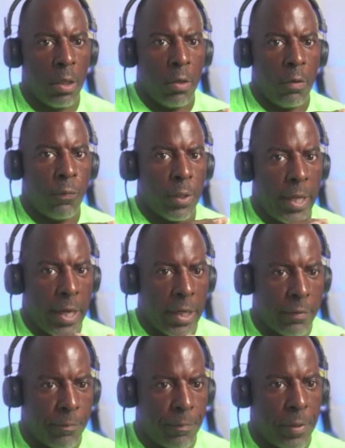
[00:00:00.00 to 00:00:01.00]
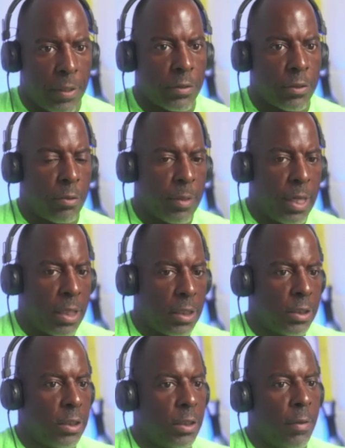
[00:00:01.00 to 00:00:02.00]
for lack of better
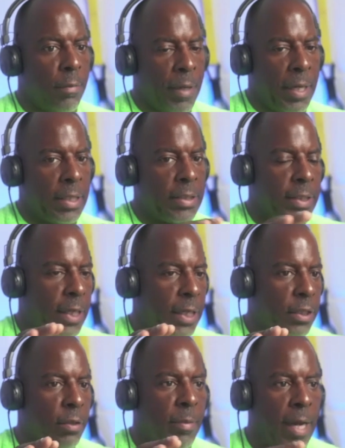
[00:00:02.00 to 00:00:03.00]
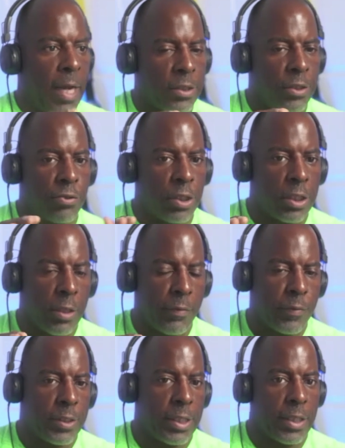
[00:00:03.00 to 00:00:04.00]
terminology, maintain them at the strength
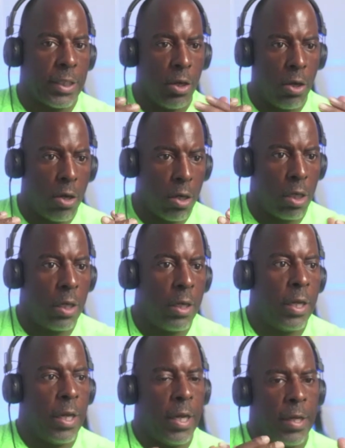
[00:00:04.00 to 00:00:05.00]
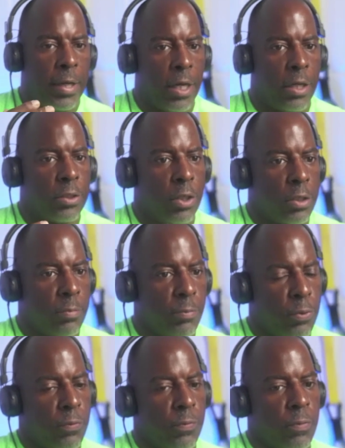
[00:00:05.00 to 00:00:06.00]
levels that they are, and now start to
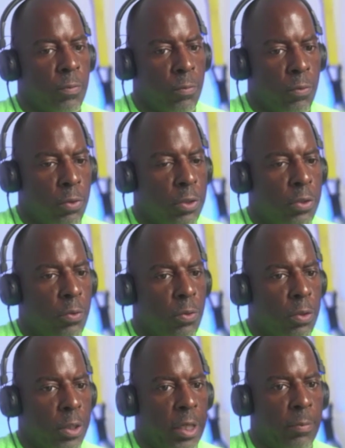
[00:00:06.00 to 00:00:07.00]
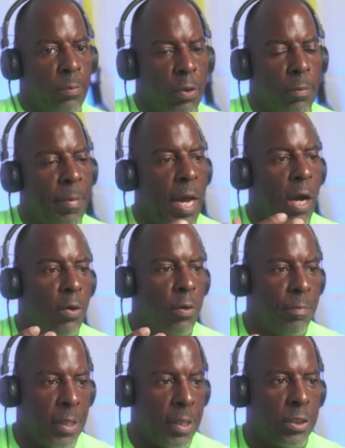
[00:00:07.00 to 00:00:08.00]
move more toward a more
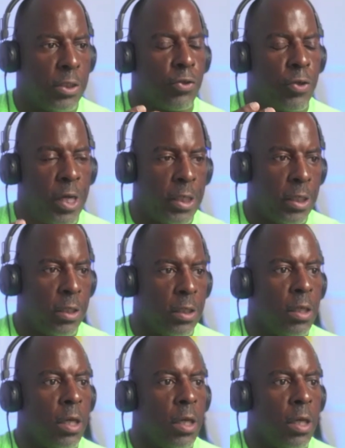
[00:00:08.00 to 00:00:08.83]
power-based training